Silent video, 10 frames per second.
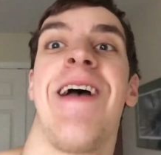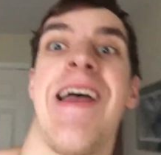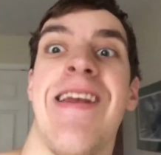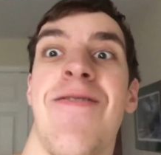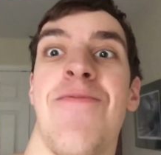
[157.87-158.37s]

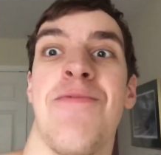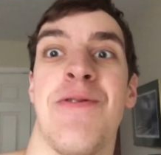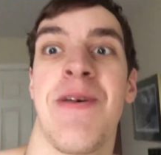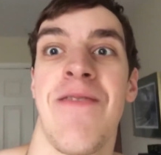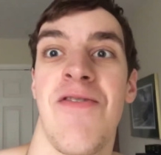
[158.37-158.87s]
And everyone
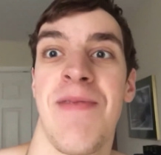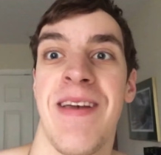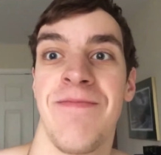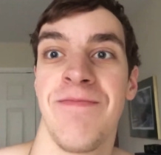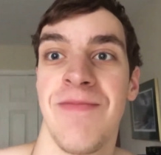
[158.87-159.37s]
was waiting for
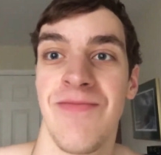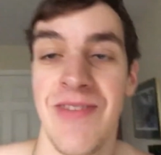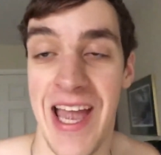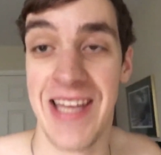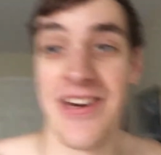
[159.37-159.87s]
me.
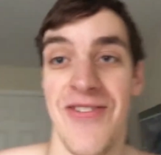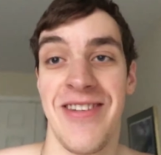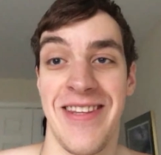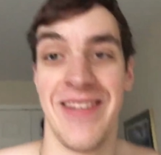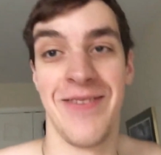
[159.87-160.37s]
And there,
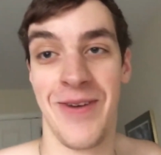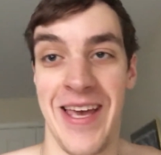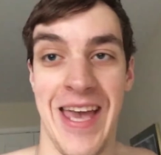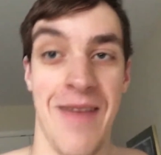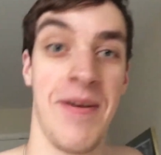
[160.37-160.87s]
when
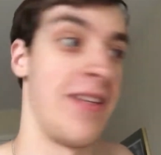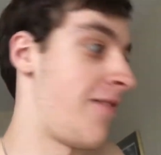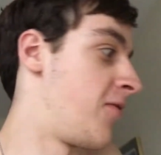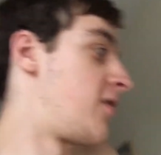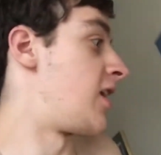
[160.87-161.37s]
I came in,
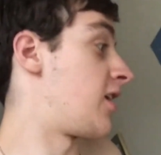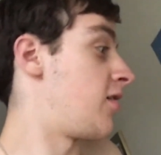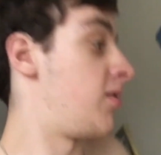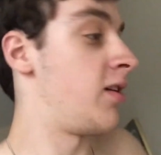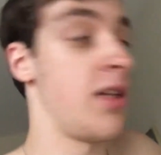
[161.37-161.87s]
everyone was like,
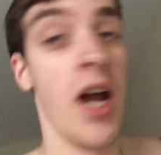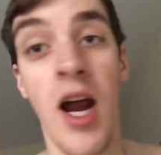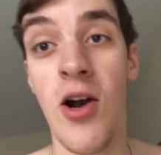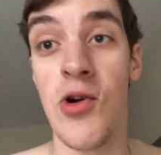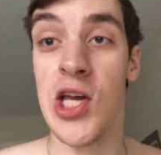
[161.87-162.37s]
well,
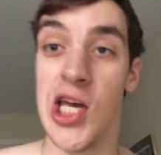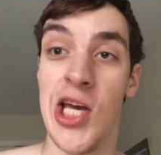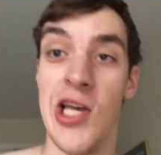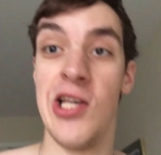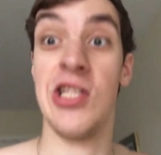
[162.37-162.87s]
there he
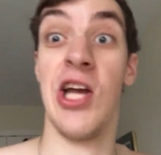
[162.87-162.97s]
is.